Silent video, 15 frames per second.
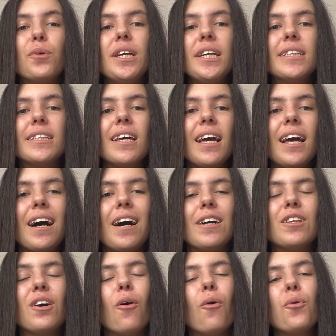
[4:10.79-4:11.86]
read
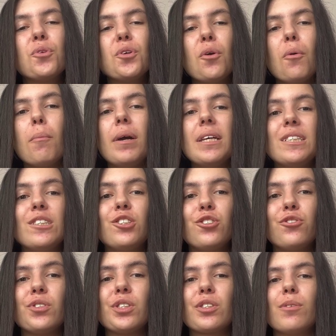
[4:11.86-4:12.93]
an audio message
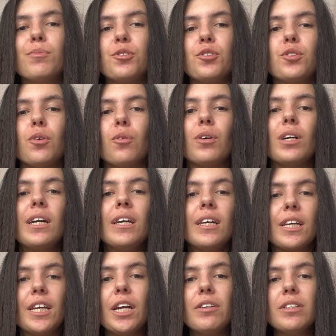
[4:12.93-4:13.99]
transcription. So
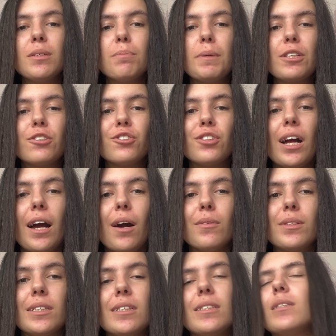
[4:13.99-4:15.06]
here's a picture how
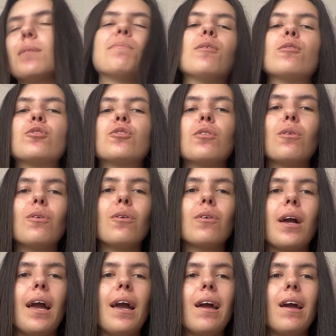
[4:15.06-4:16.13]
this is supposed to
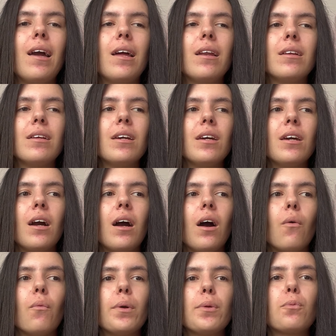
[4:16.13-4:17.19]
look, and
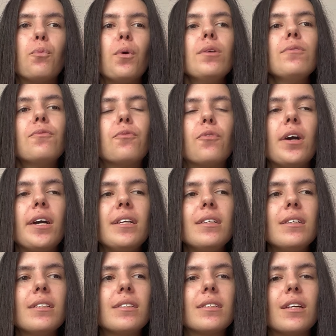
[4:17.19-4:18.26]
with one
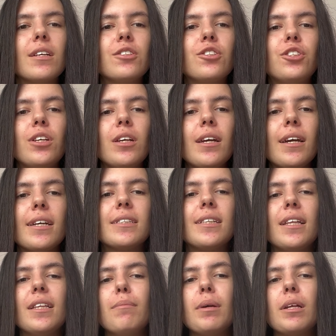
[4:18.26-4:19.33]
friend, she has
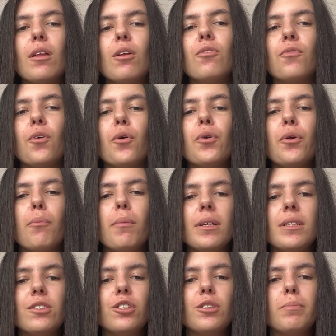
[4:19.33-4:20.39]
sent me a lot of audio
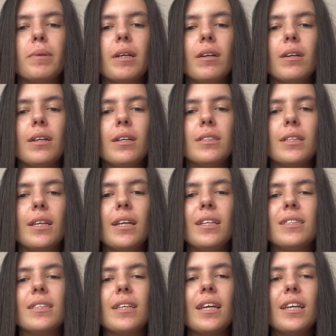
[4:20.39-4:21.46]
messages because
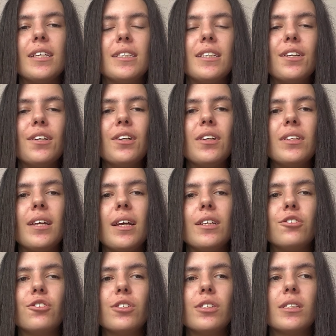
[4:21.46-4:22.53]
it's easier
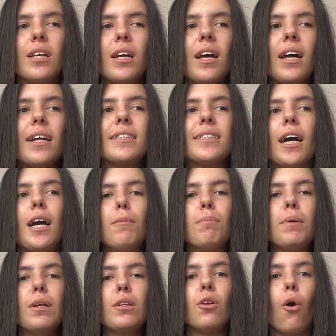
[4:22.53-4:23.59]
than just
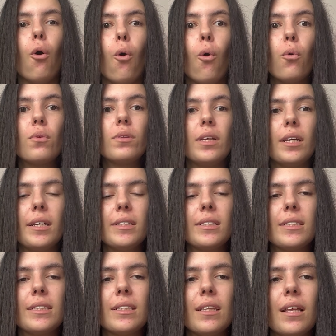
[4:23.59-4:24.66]
typing all
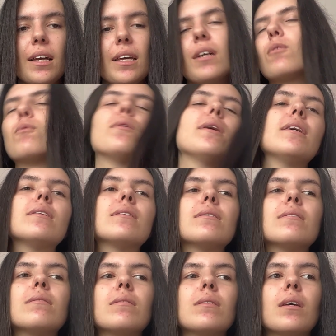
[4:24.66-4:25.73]
this, like
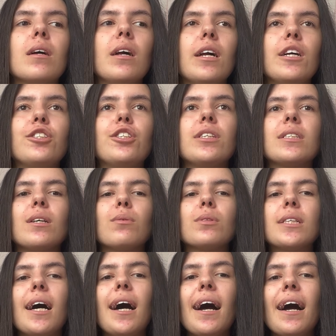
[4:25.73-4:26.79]
when she's
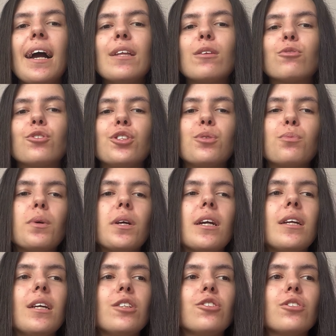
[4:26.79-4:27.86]
outside or she's
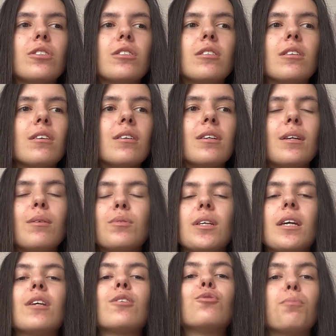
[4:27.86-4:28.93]
working, and just it will
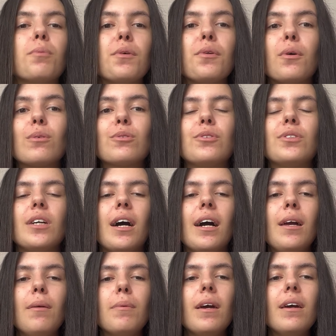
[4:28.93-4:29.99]
take super long to
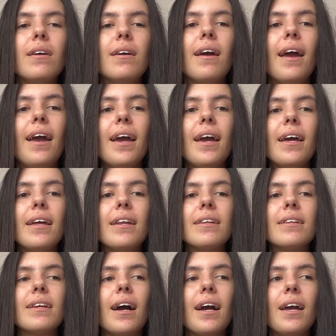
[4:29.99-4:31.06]
type.
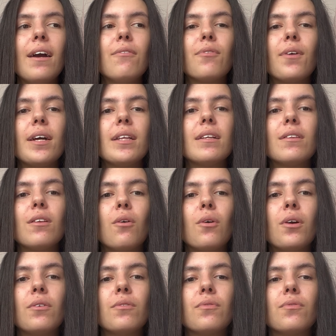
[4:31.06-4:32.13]
And I have read a lot
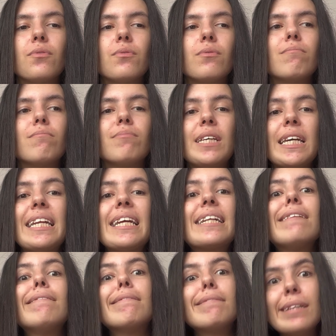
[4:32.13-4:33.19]
of,
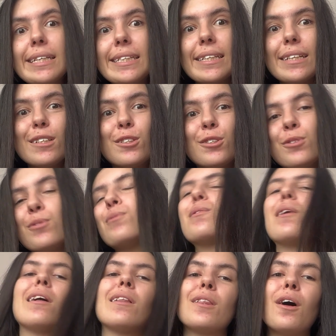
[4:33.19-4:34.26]
technically listened
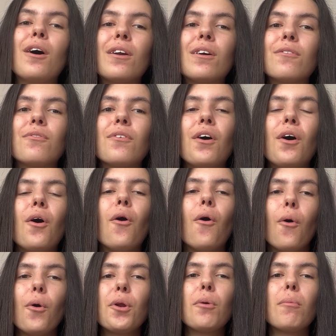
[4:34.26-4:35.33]
to a lot of
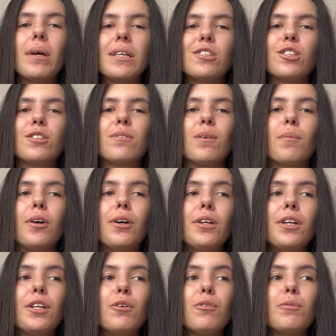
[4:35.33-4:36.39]
audio messages from her,
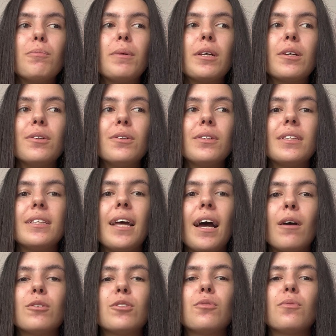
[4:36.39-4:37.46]
and it would be good
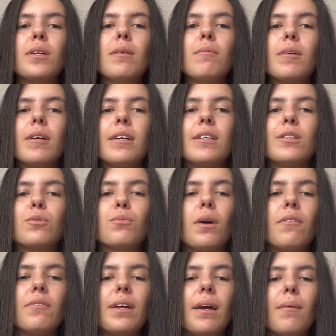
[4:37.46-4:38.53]
now to read them, because one
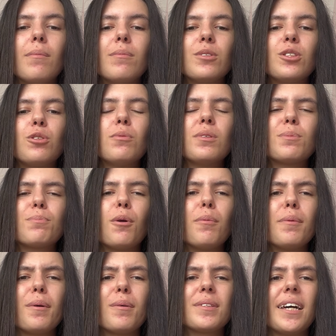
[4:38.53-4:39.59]
of them, she was
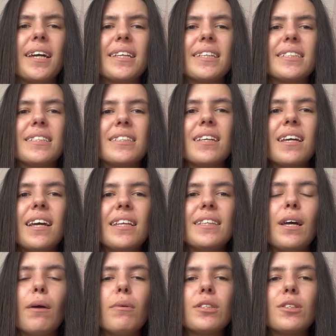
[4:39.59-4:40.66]
probably outside because
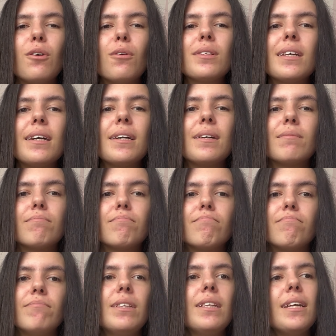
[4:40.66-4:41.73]
there was an outside,
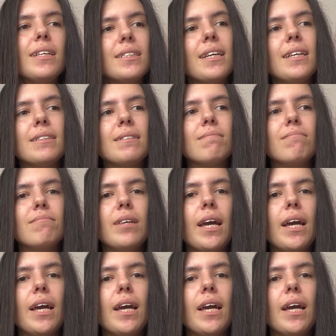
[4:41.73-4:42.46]
let's say